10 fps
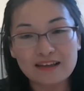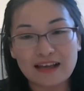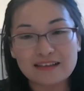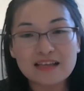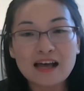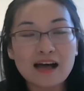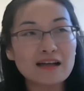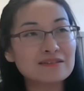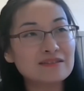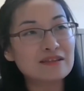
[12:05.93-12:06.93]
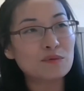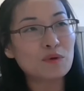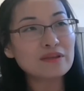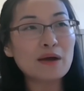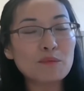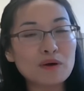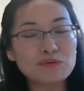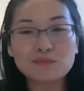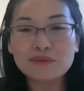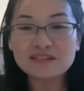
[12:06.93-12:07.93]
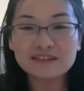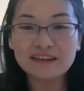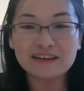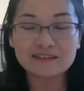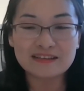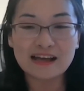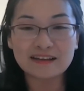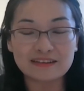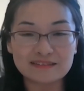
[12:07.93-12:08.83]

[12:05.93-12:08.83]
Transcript: Yes, and what I want to mention here is that